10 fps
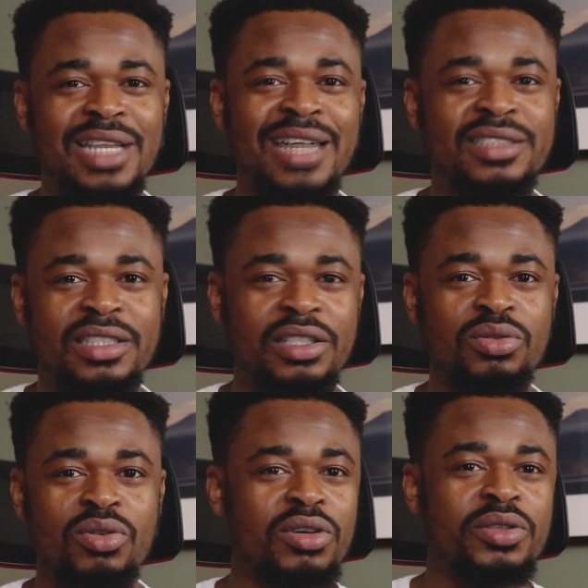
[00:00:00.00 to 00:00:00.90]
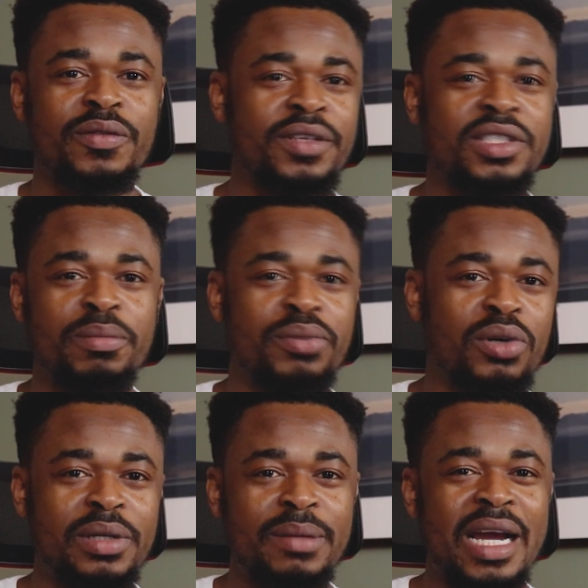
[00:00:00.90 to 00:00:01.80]
that skill, or you face a
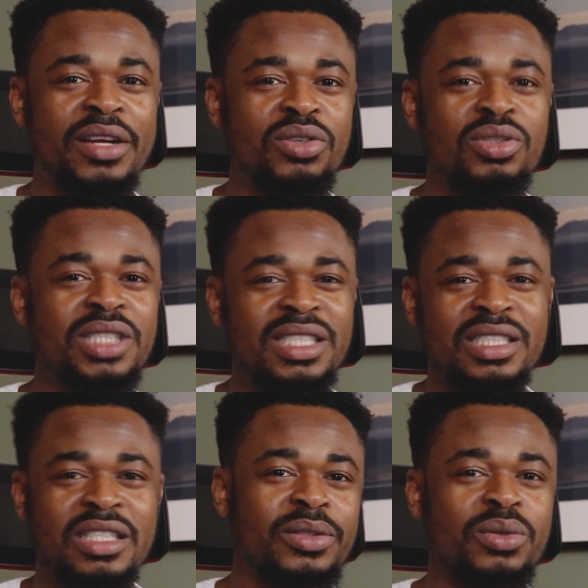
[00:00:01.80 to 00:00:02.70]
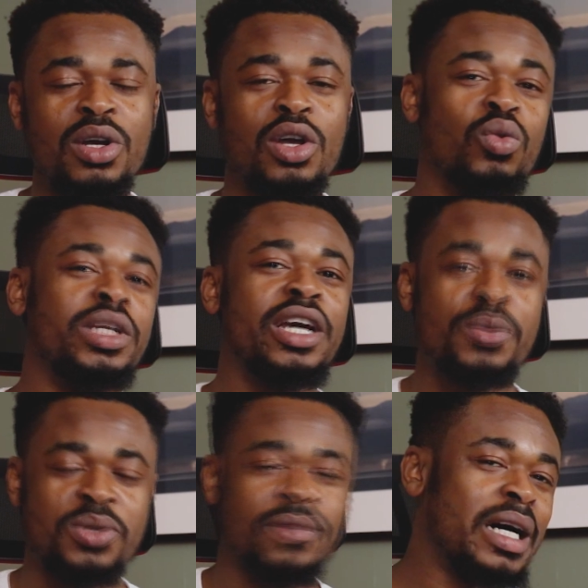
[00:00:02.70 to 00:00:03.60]
problem and you know this skill would
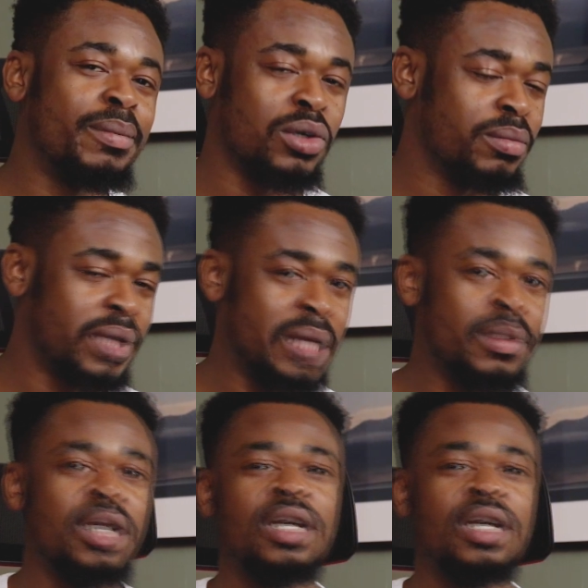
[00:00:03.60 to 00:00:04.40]
help solve that problem,